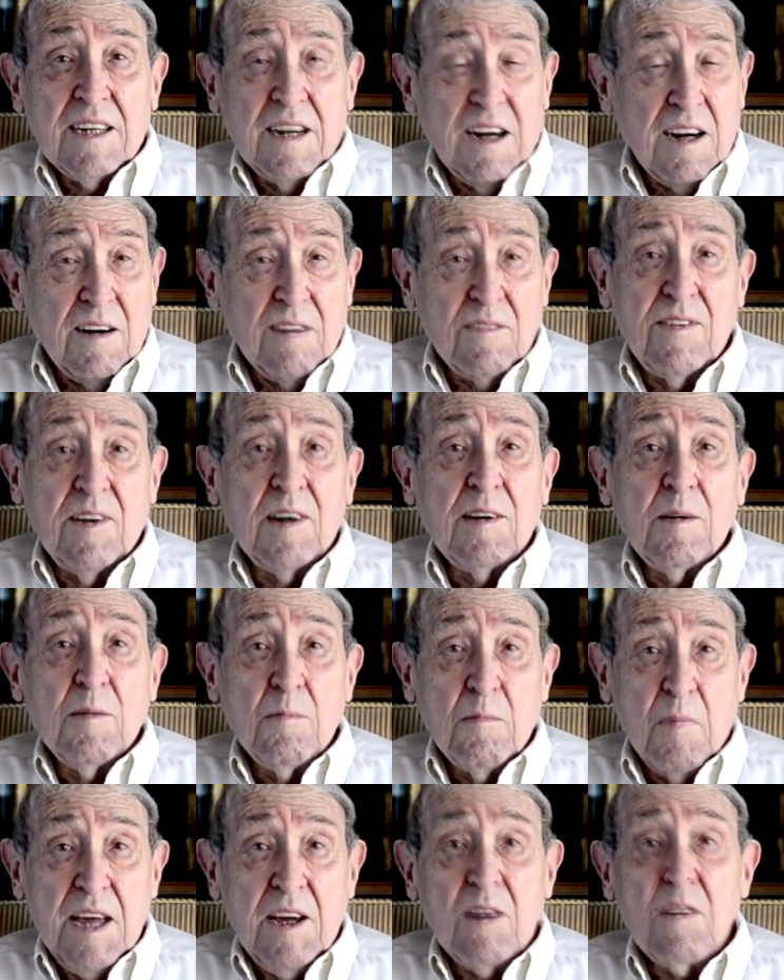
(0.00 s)
of
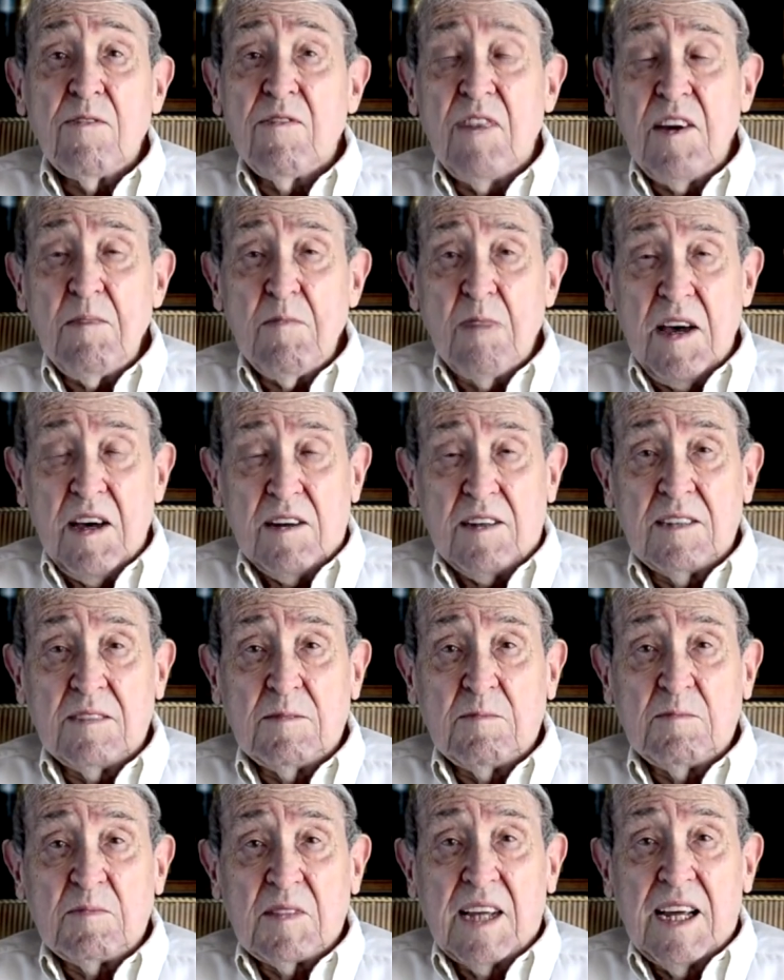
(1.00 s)
male, female,
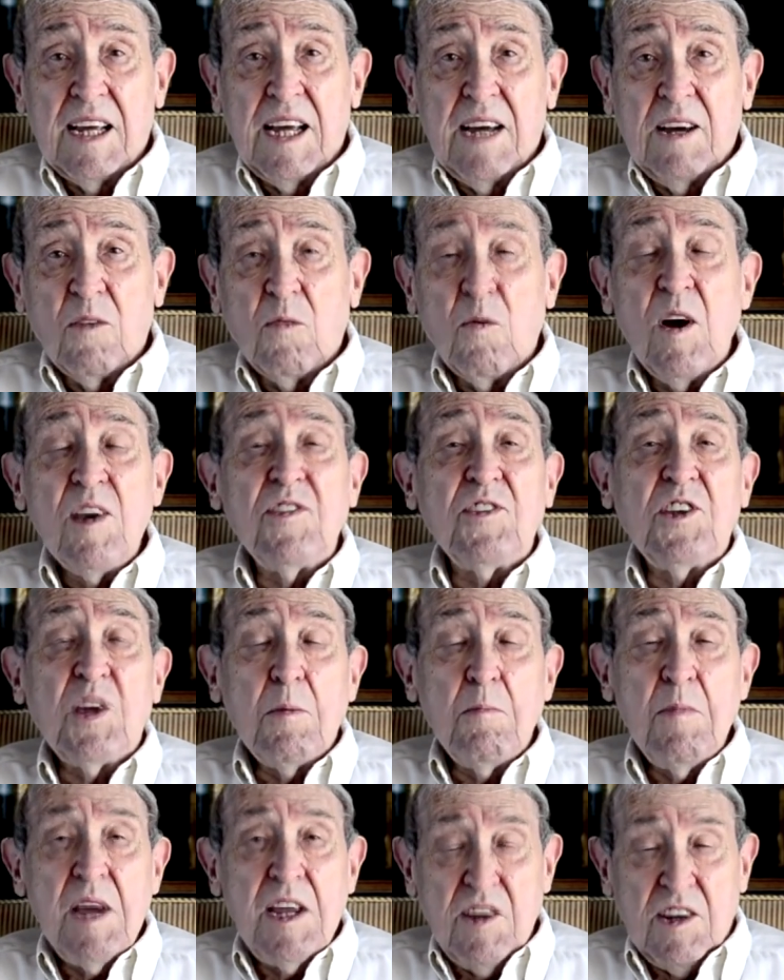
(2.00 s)
with
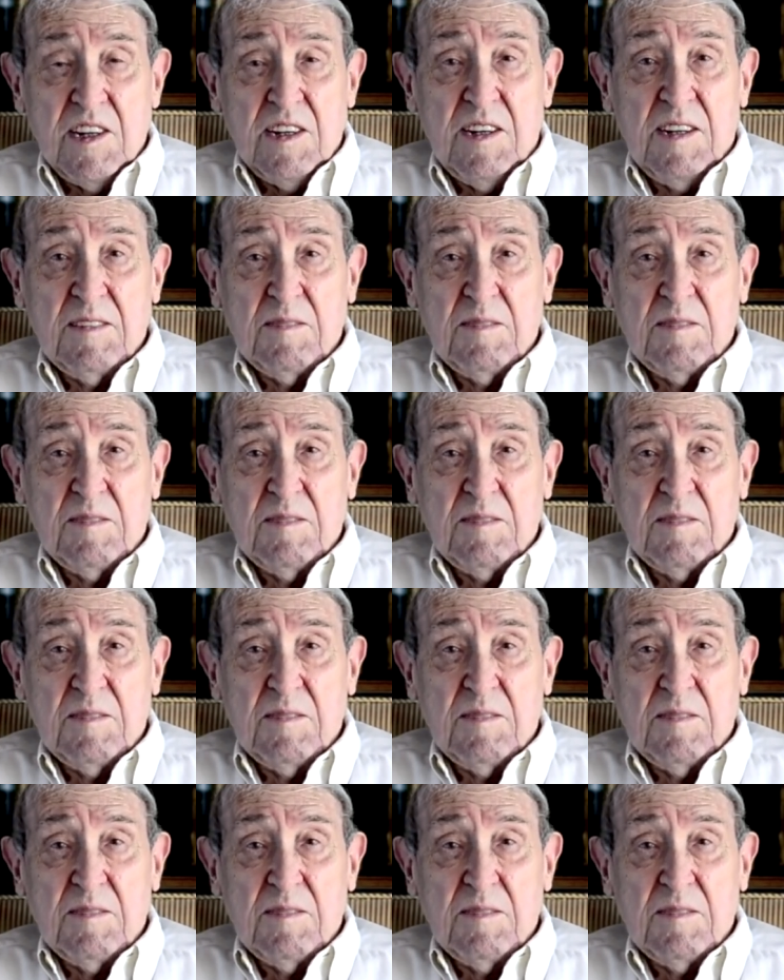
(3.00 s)
dominion,